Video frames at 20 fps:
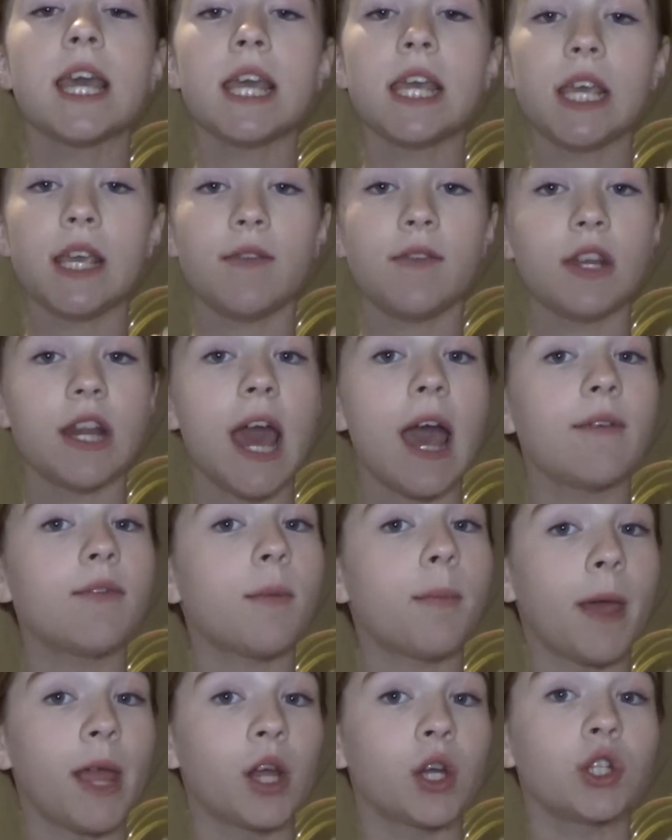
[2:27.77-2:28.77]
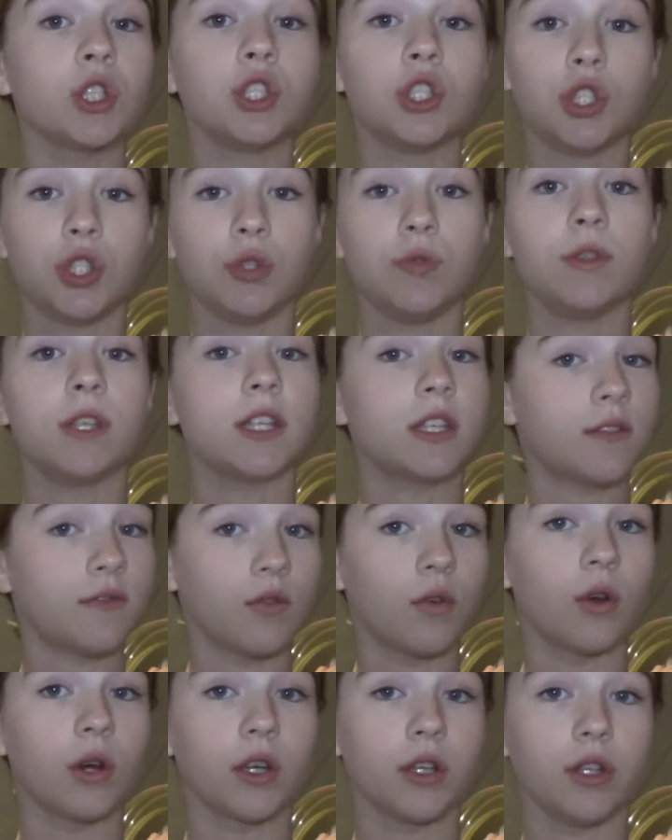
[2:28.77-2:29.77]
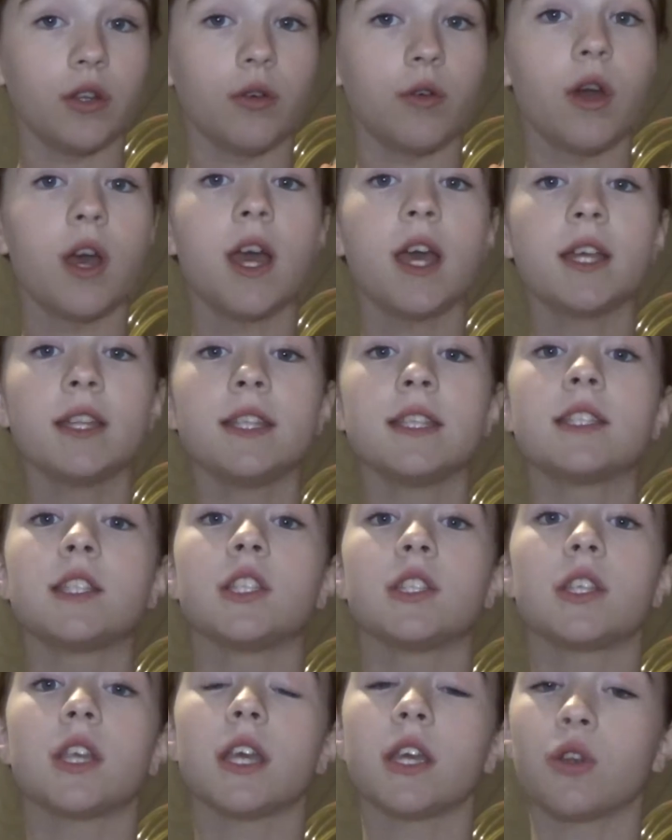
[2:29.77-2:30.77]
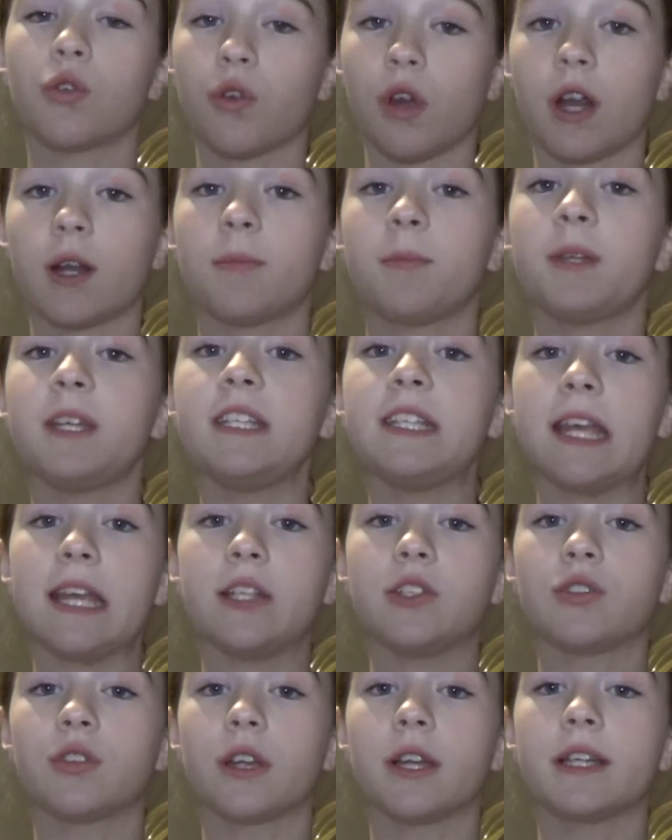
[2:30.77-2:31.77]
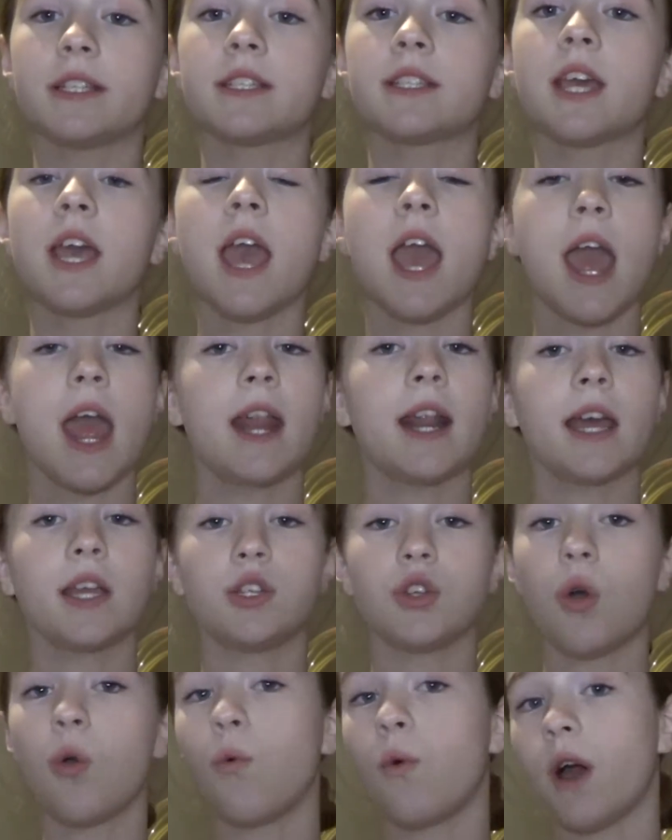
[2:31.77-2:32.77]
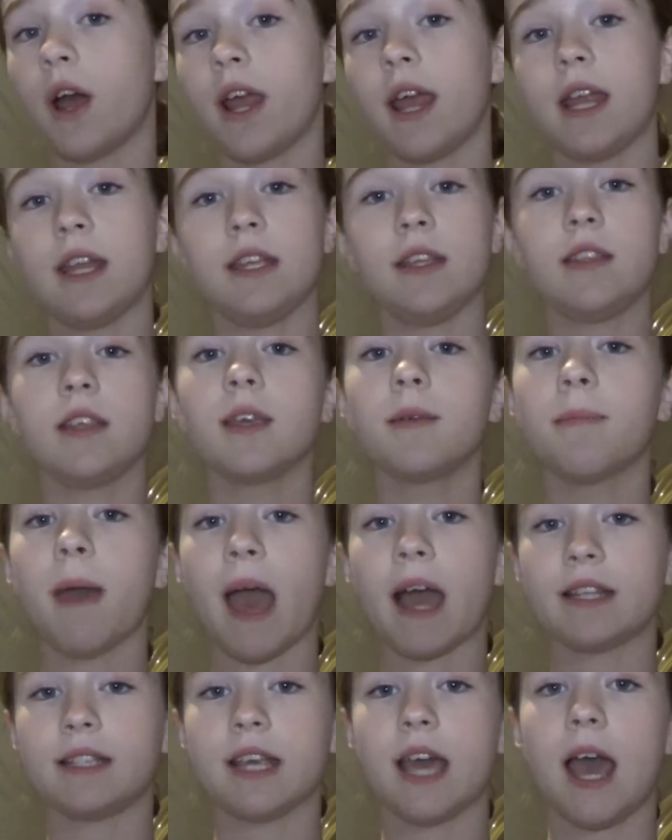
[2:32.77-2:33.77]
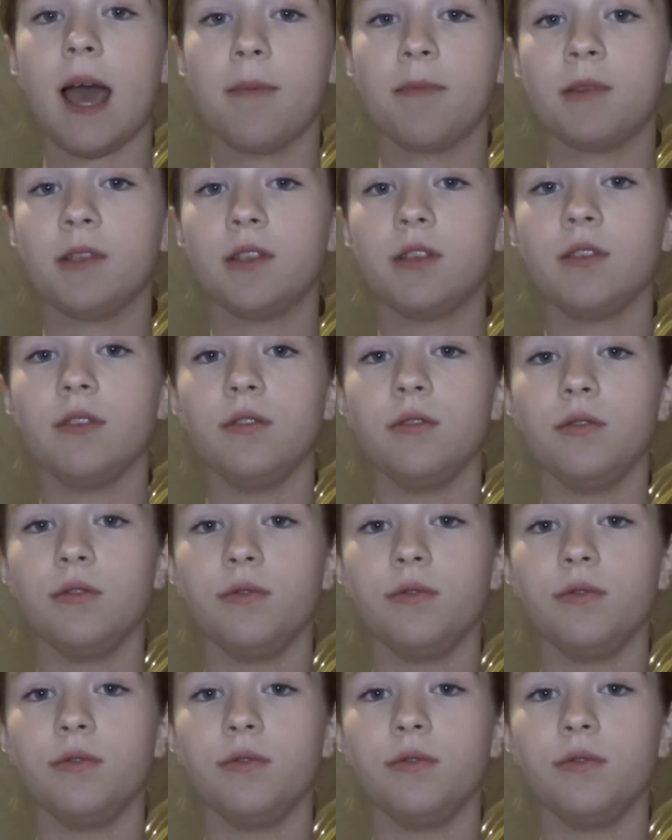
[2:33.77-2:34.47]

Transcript: Even have a parent do this for you. This is incredibly dangerous and I don't want anything bad to happen to you,